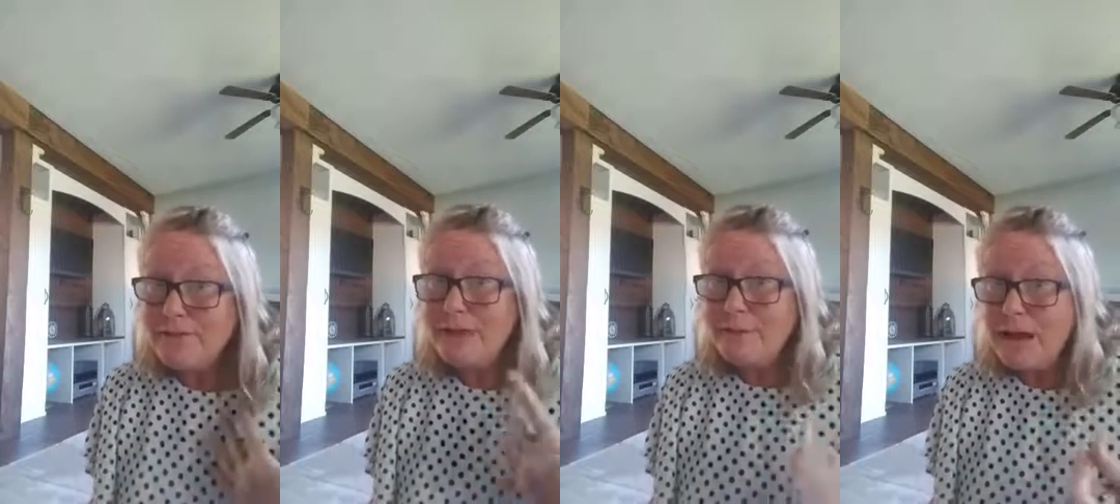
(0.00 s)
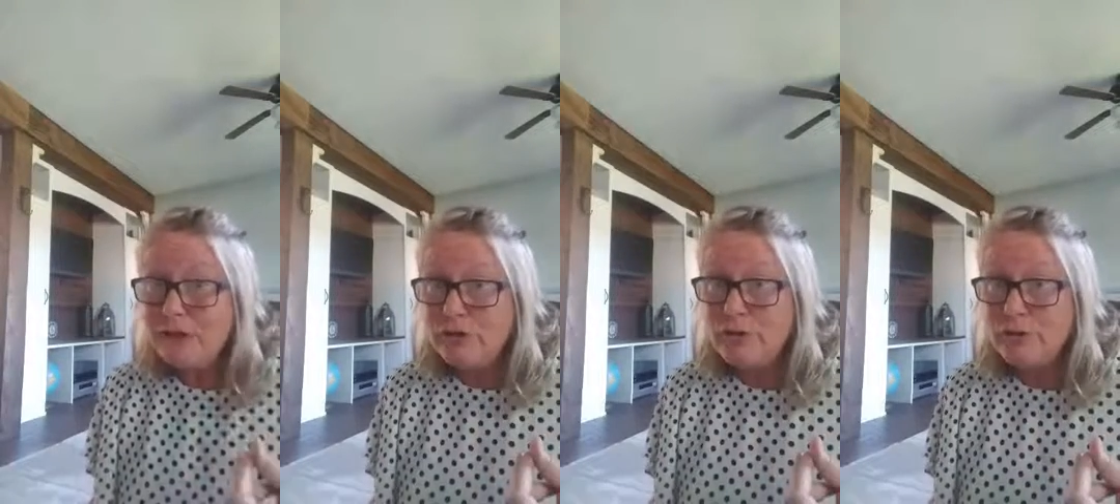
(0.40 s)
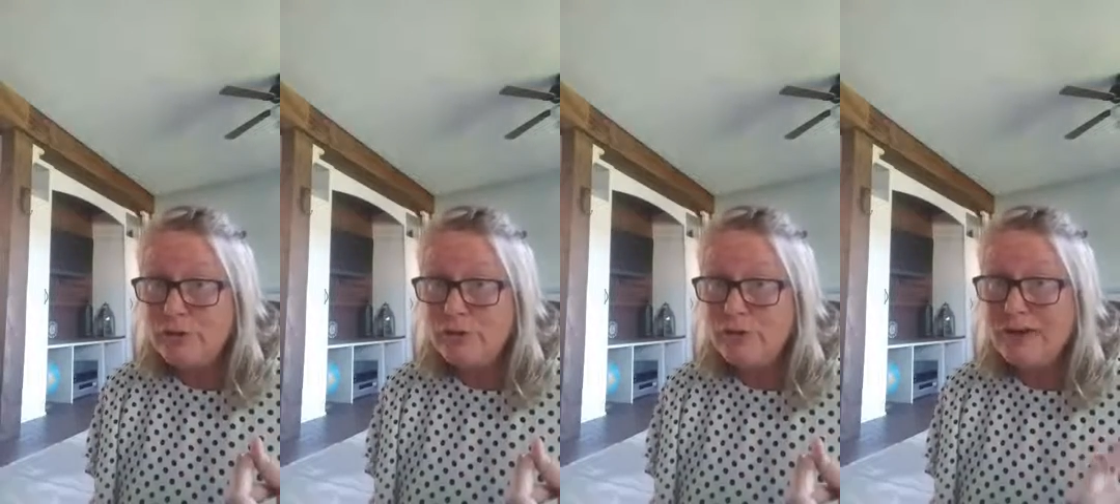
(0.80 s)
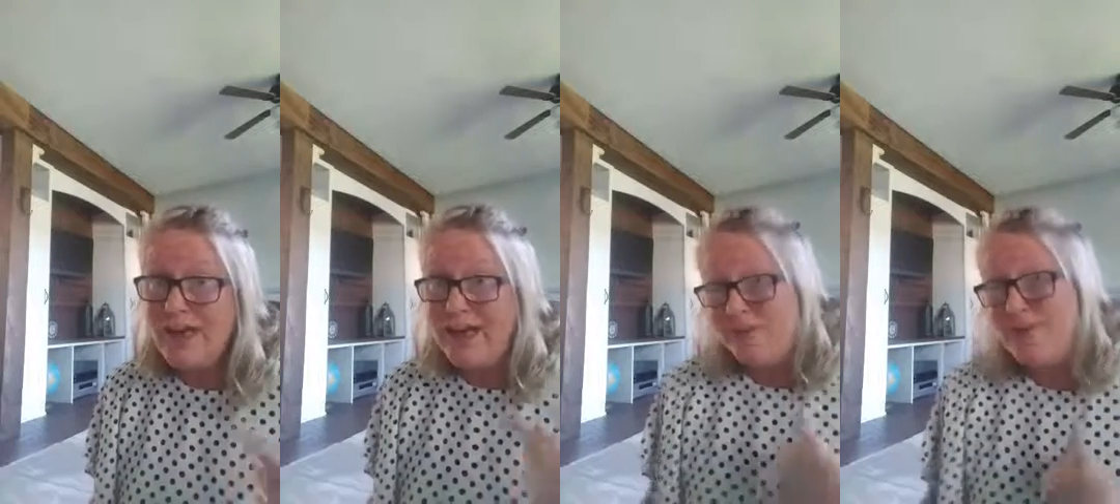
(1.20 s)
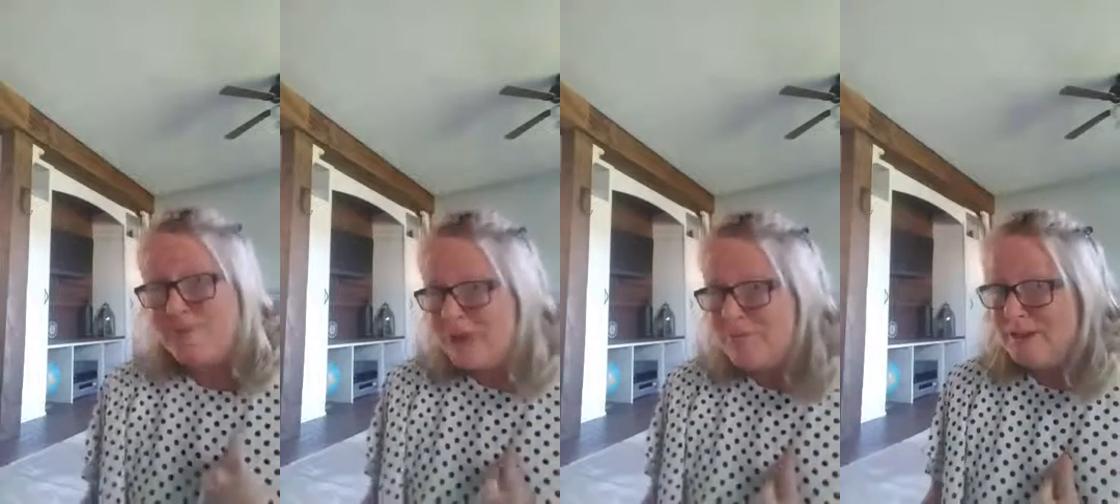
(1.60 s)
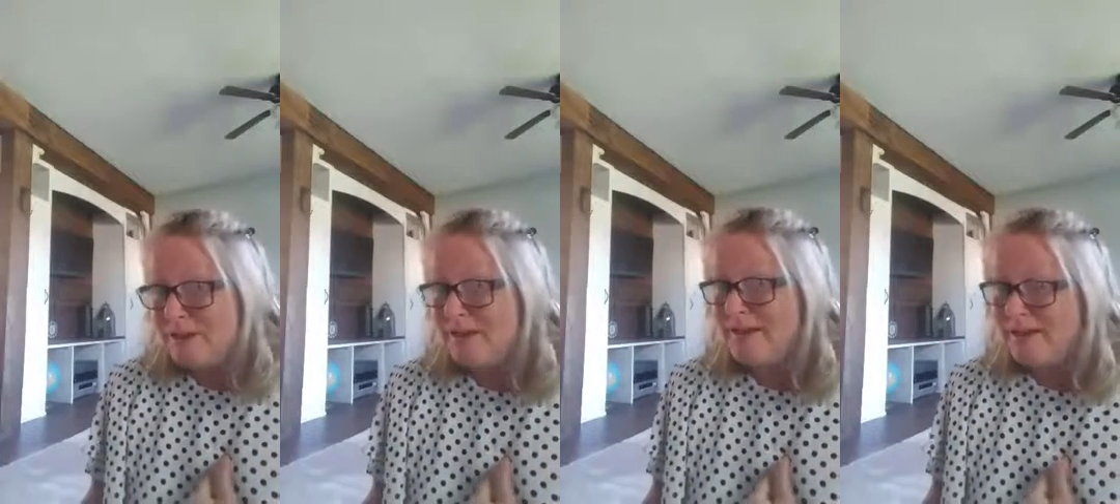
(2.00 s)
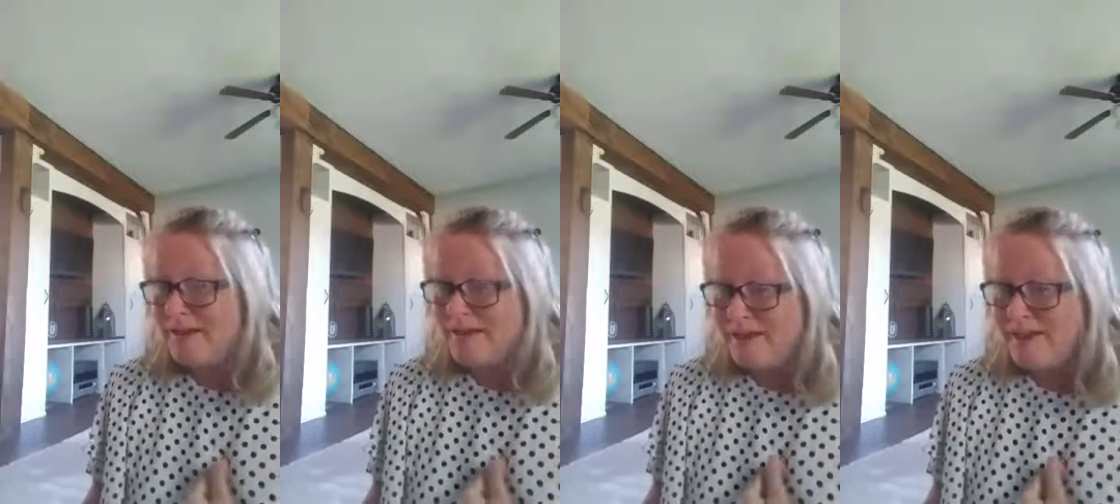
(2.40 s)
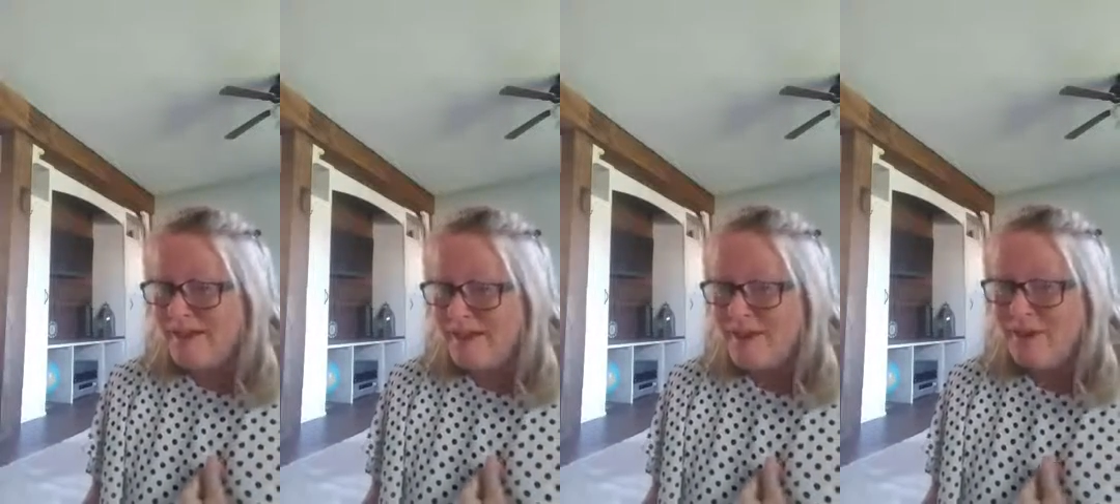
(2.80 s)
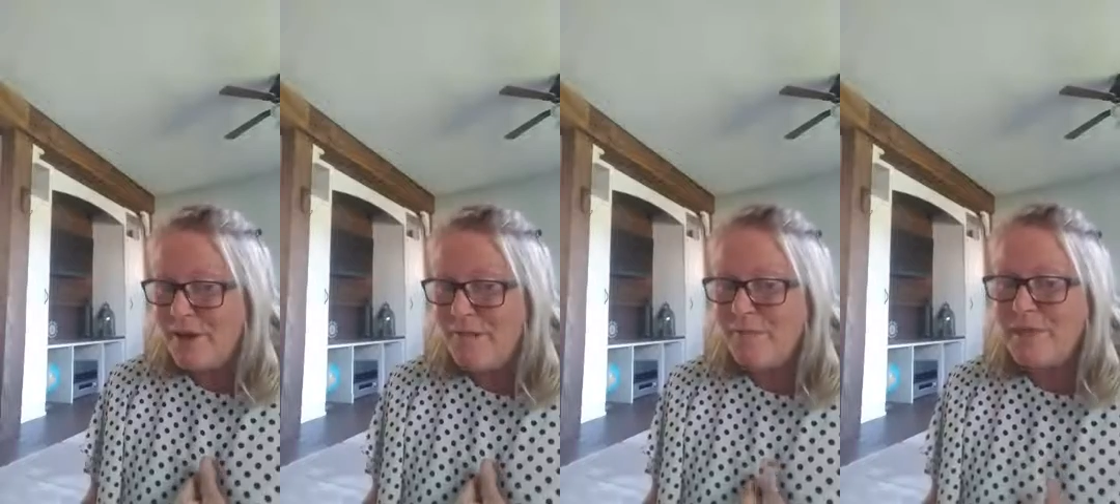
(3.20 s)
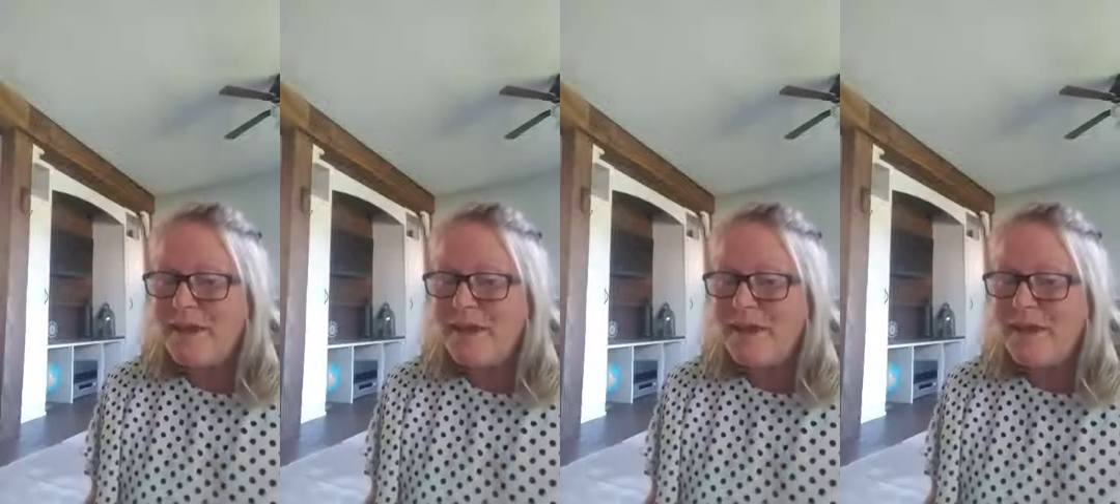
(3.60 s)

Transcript: He made you and he made me. Yep.